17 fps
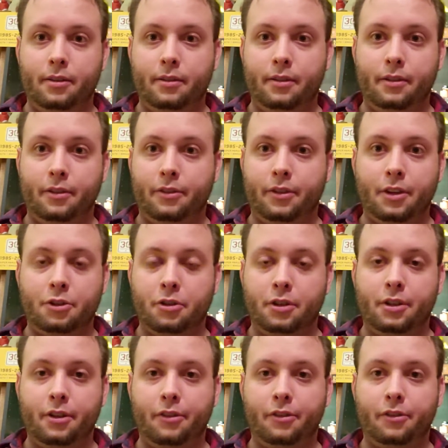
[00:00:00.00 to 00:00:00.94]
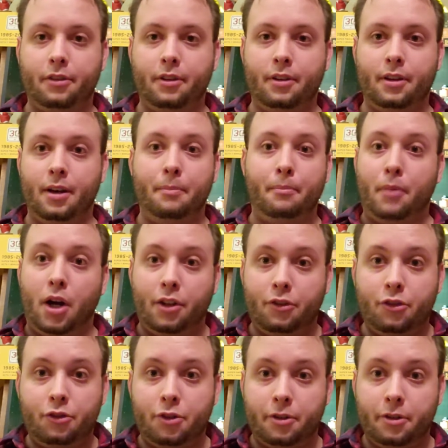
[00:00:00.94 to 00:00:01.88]
is essentially just a
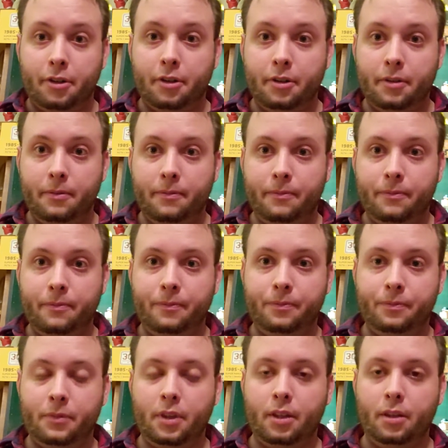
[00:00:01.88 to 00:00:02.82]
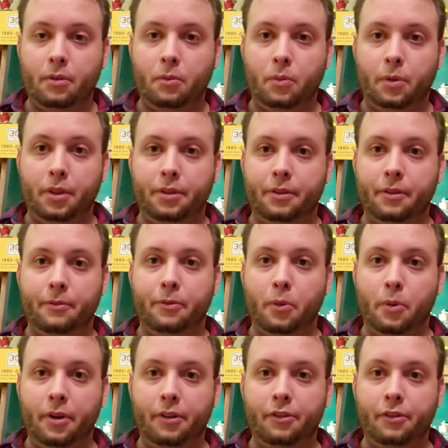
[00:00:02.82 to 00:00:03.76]
monster with the
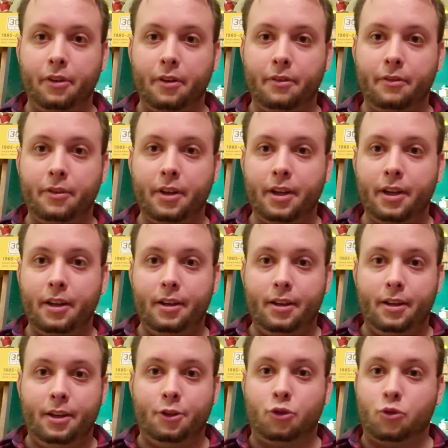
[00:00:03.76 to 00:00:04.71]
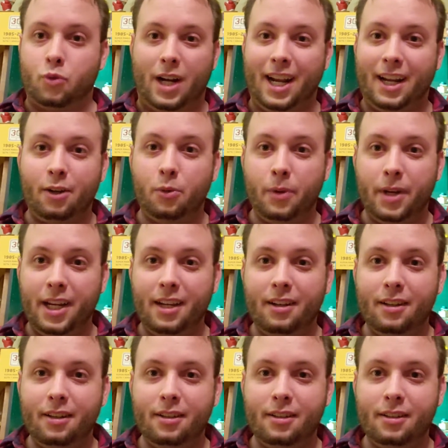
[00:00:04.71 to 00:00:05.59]
voice of a drag queen.